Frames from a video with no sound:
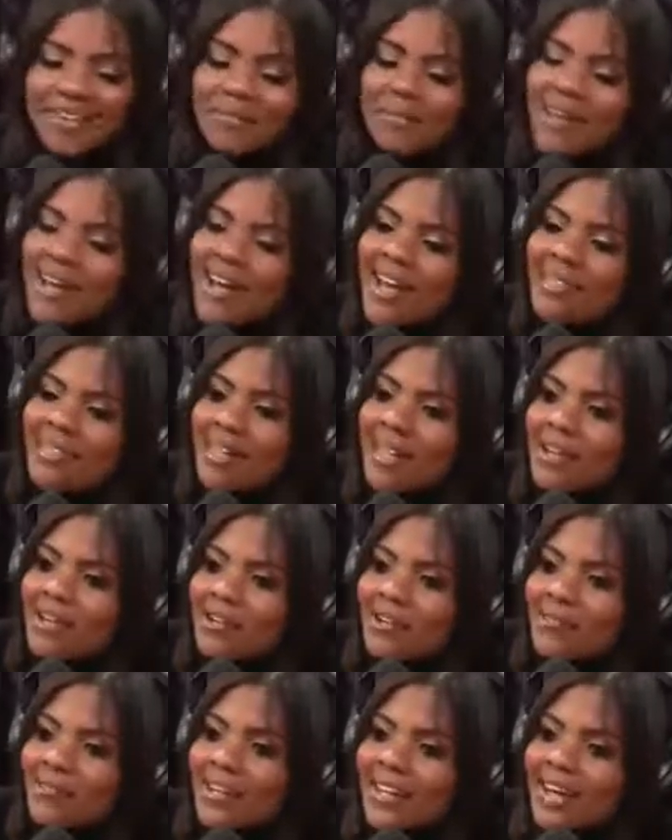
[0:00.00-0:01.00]
But I like
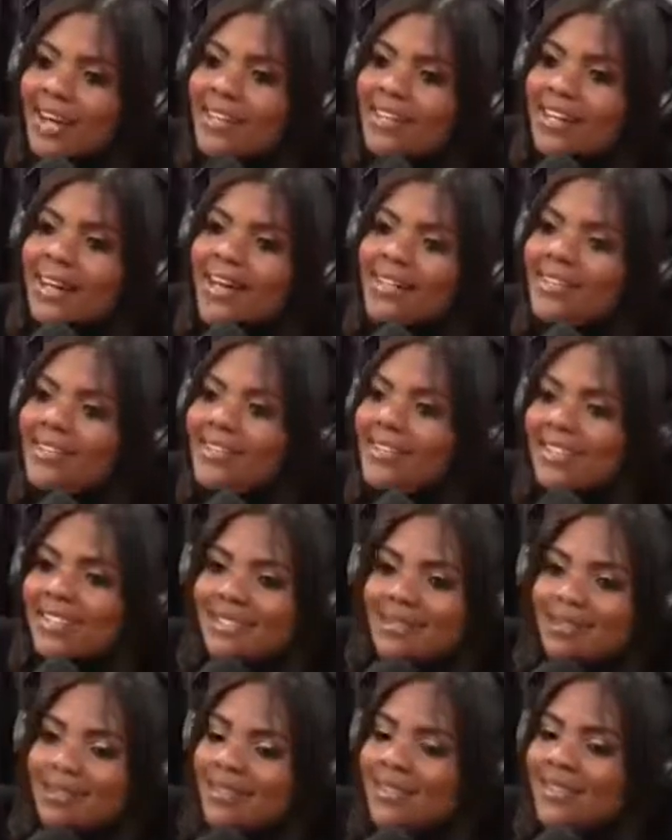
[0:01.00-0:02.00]
him. Dude. Like, I liked
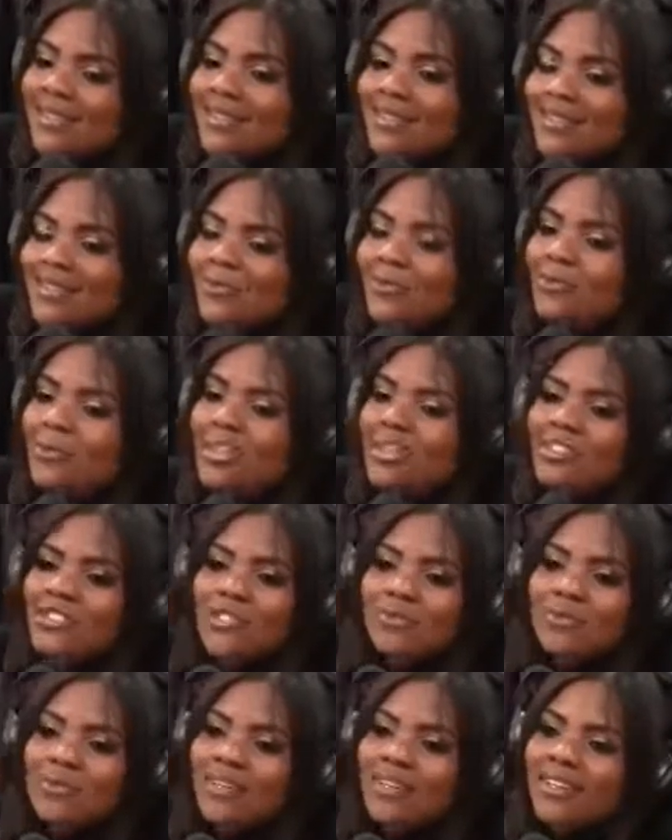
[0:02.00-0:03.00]
these kids in school. I'd
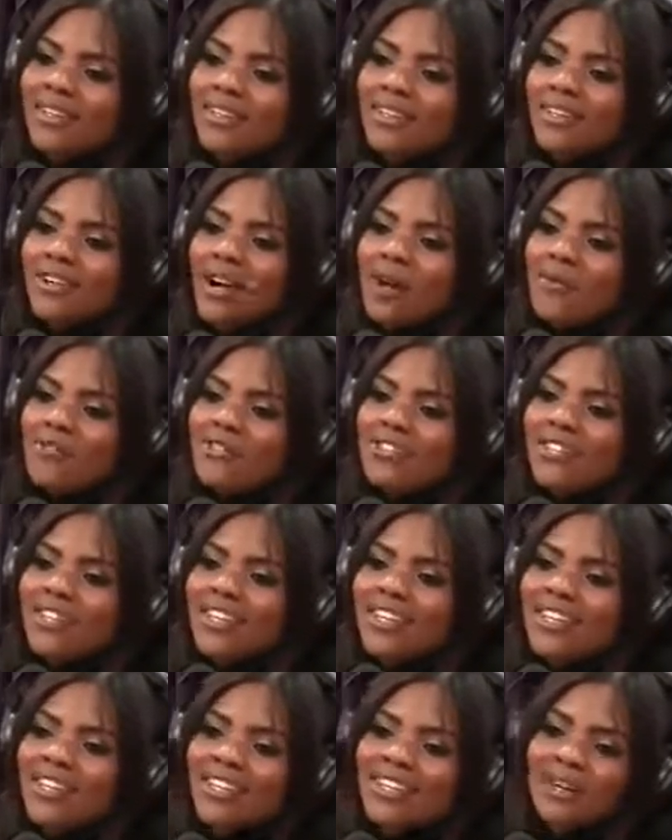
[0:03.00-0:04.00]
just be like, I was just the
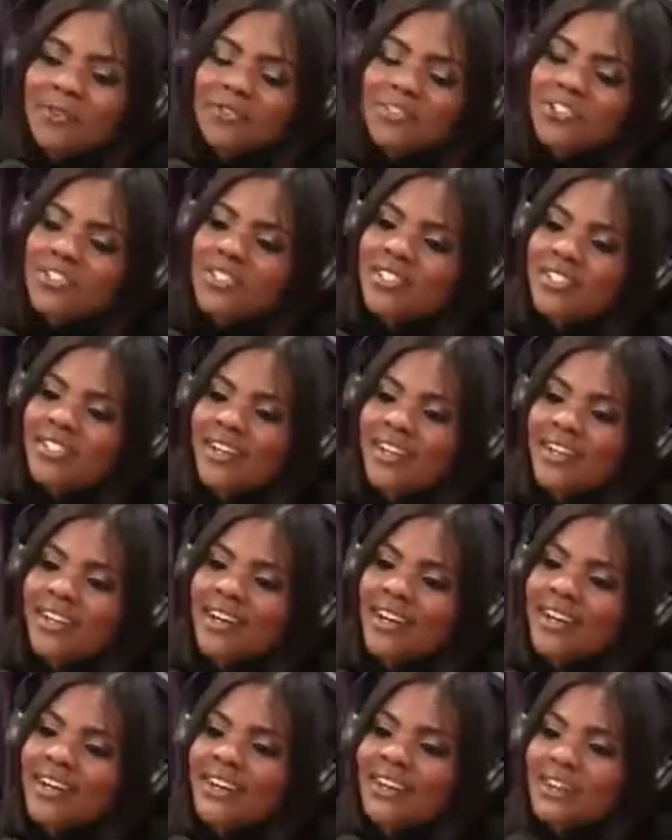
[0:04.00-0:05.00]
kid that was just like
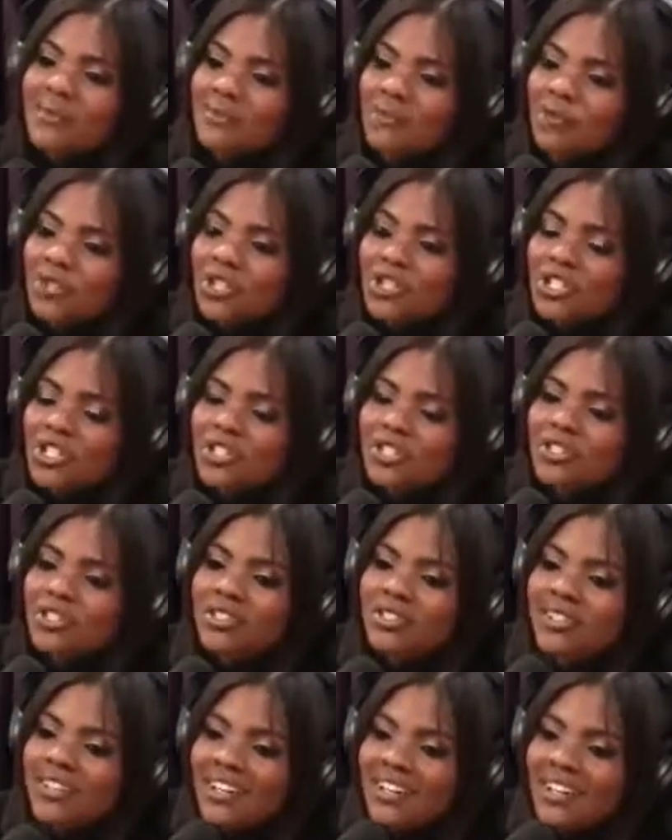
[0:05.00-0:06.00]
kind of like more
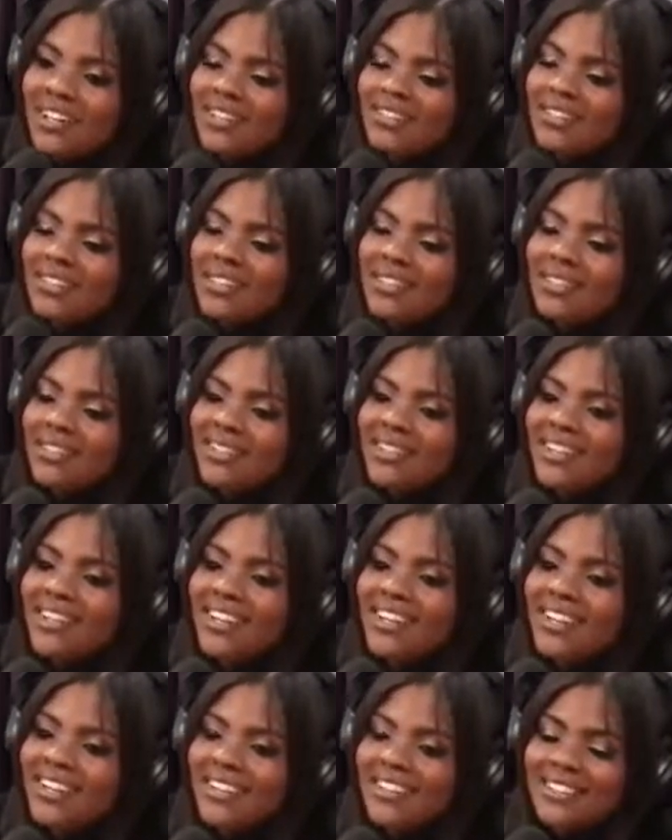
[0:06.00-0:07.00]
chill and like I don't need to
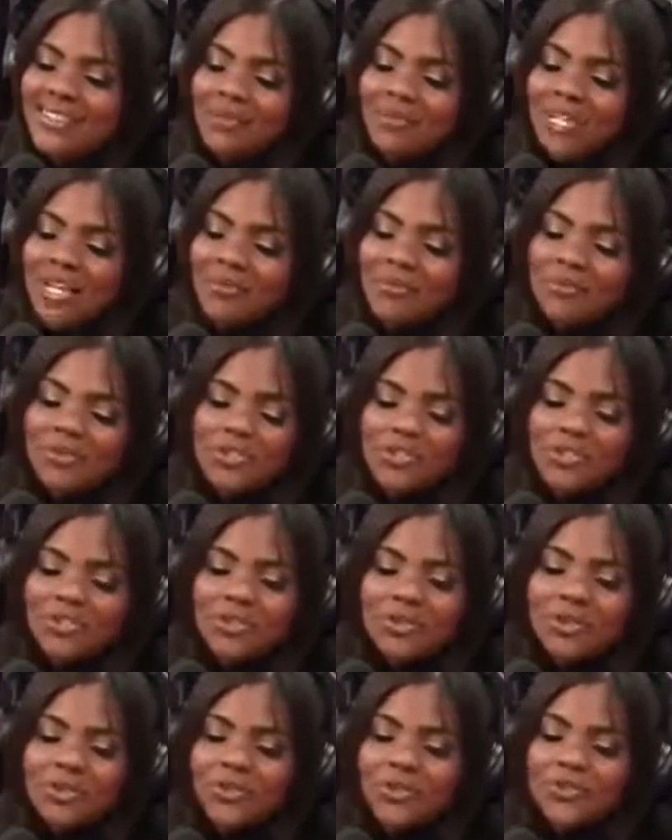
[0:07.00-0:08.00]
like. And sometimes when he
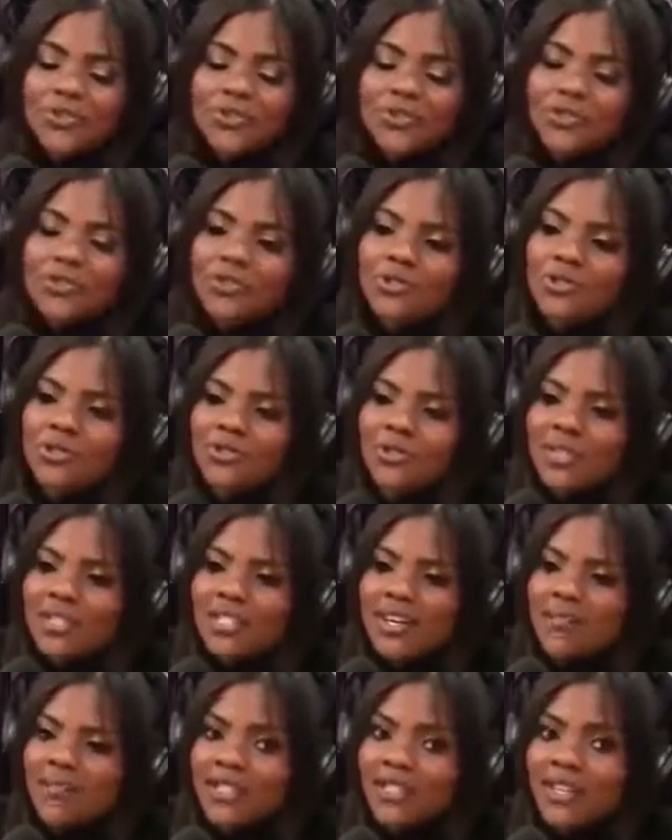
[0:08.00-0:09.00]
just goes over stupid
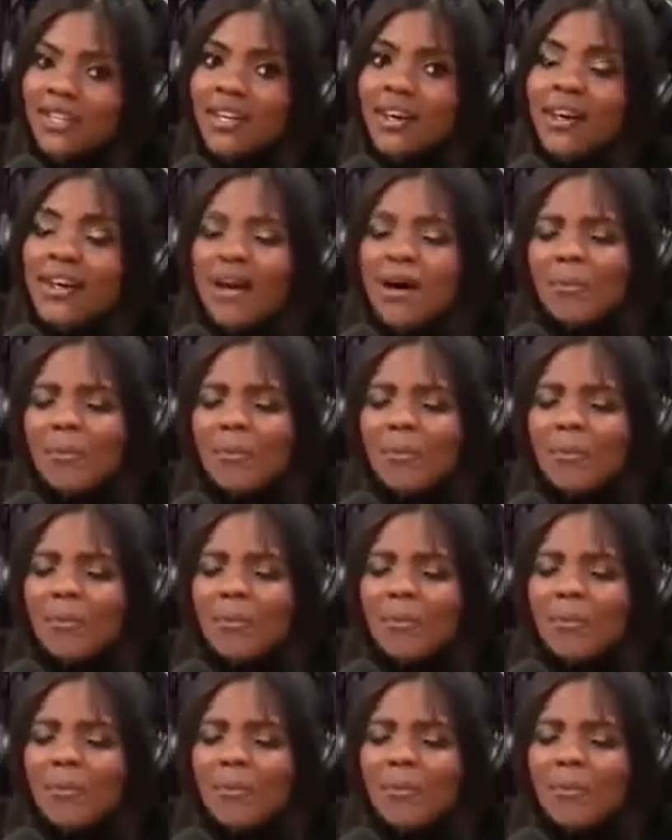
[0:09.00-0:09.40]
stuff, it's like.